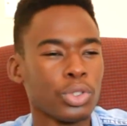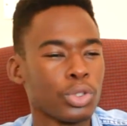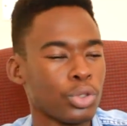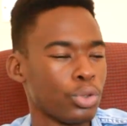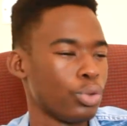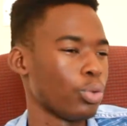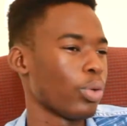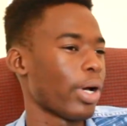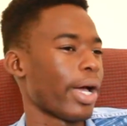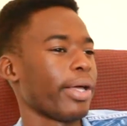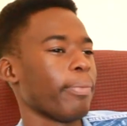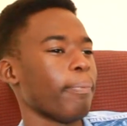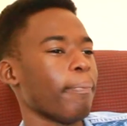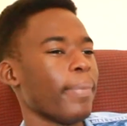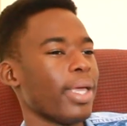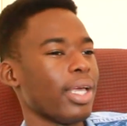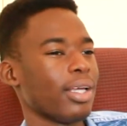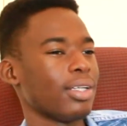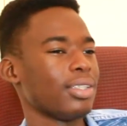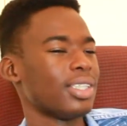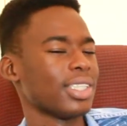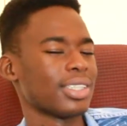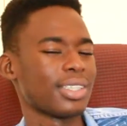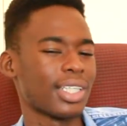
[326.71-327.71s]
Do I
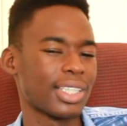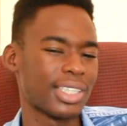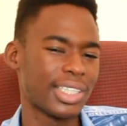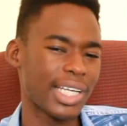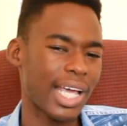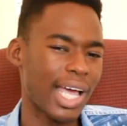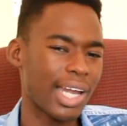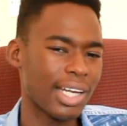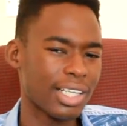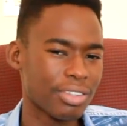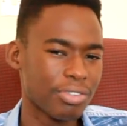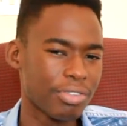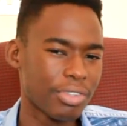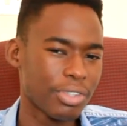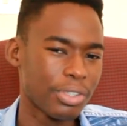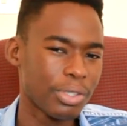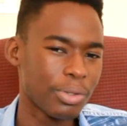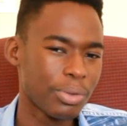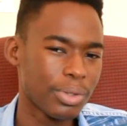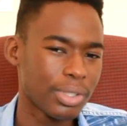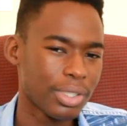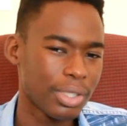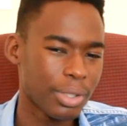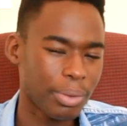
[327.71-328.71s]
make just a challenge
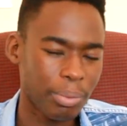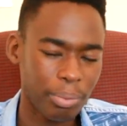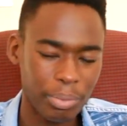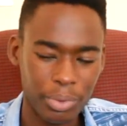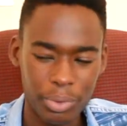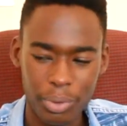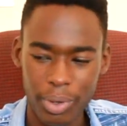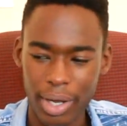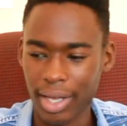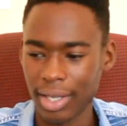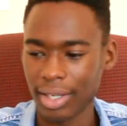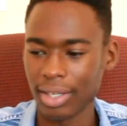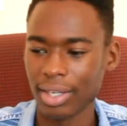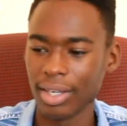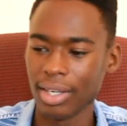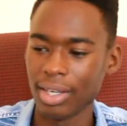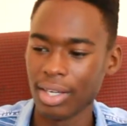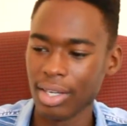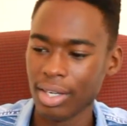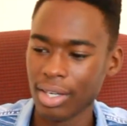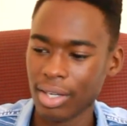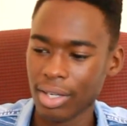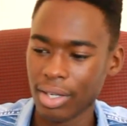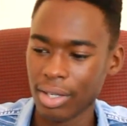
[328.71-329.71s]
video with them? Do I
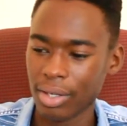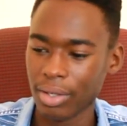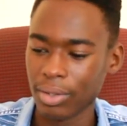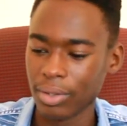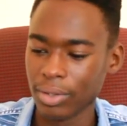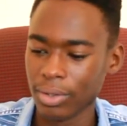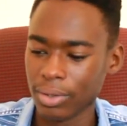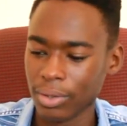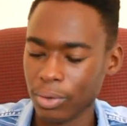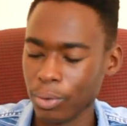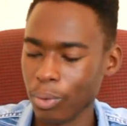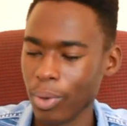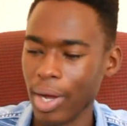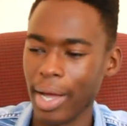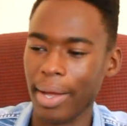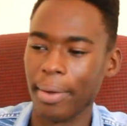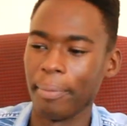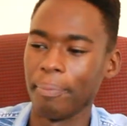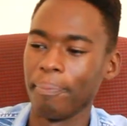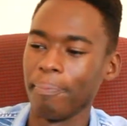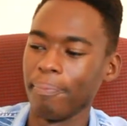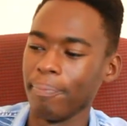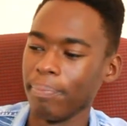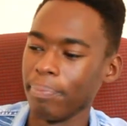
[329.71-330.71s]

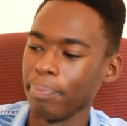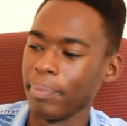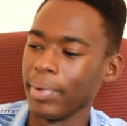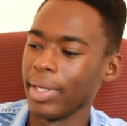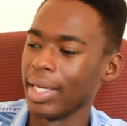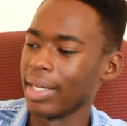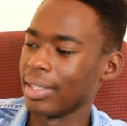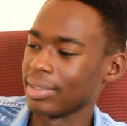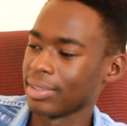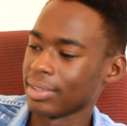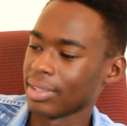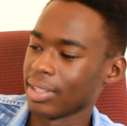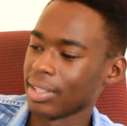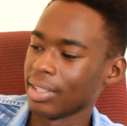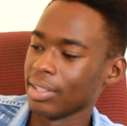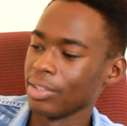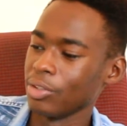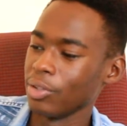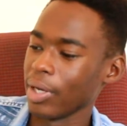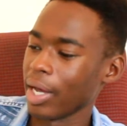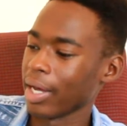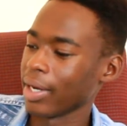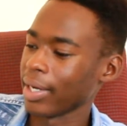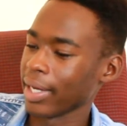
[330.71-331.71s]

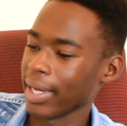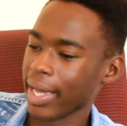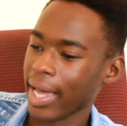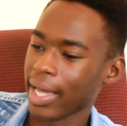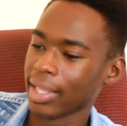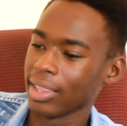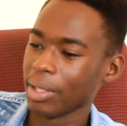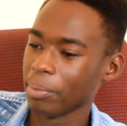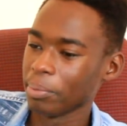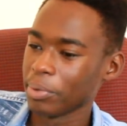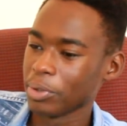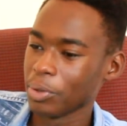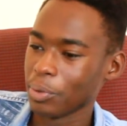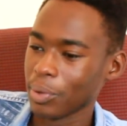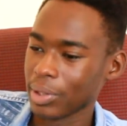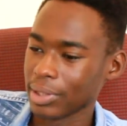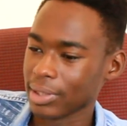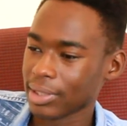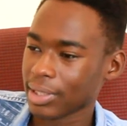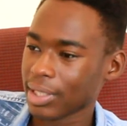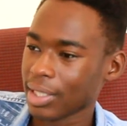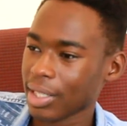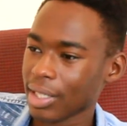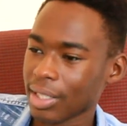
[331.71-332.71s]
add them to a
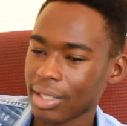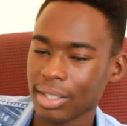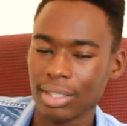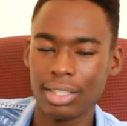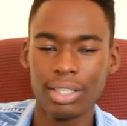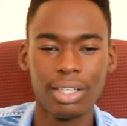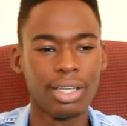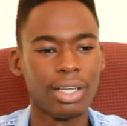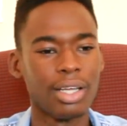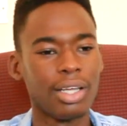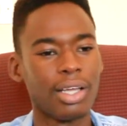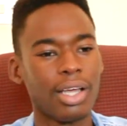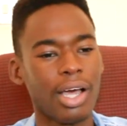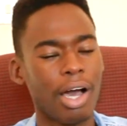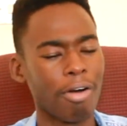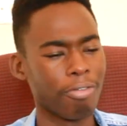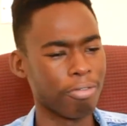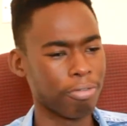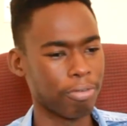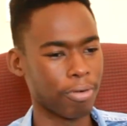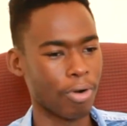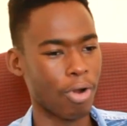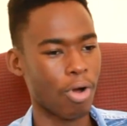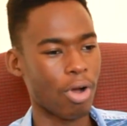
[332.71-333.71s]
skit, a
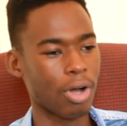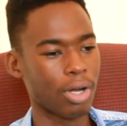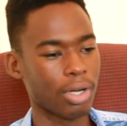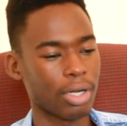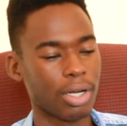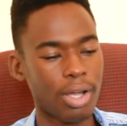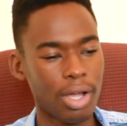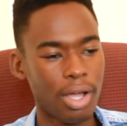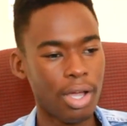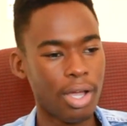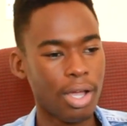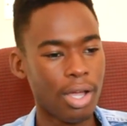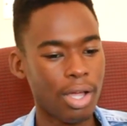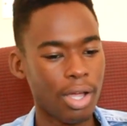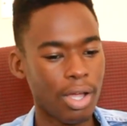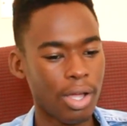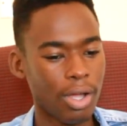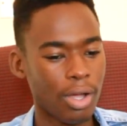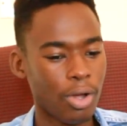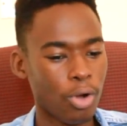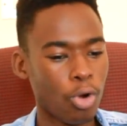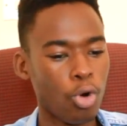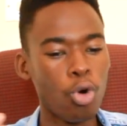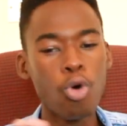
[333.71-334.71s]
vlog?
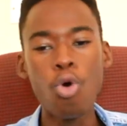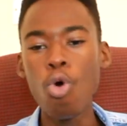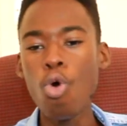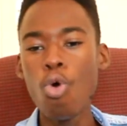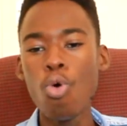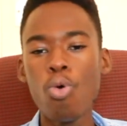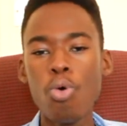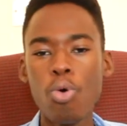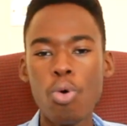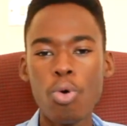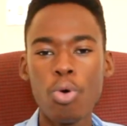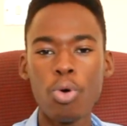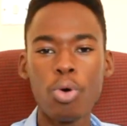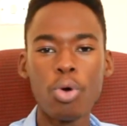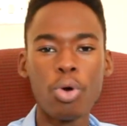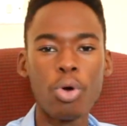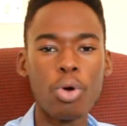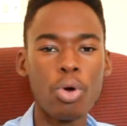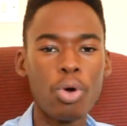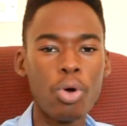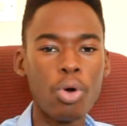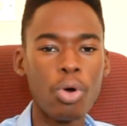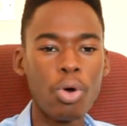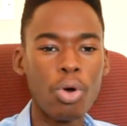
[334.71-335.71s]
Who?
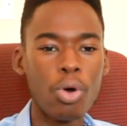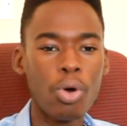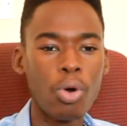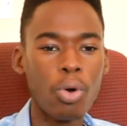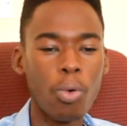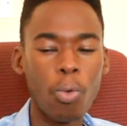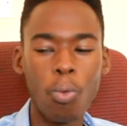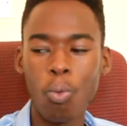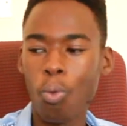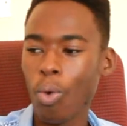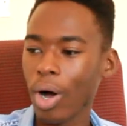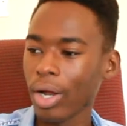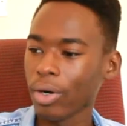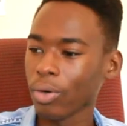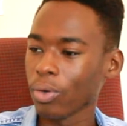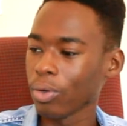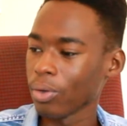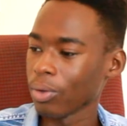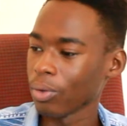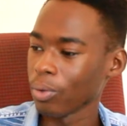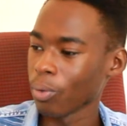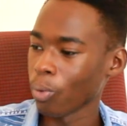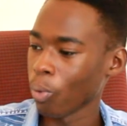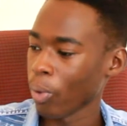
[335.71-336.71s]
What?
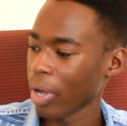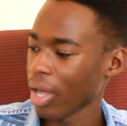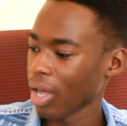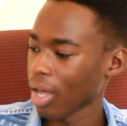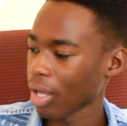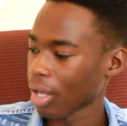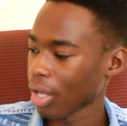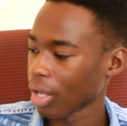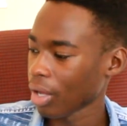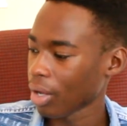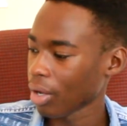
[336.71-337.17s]
Where?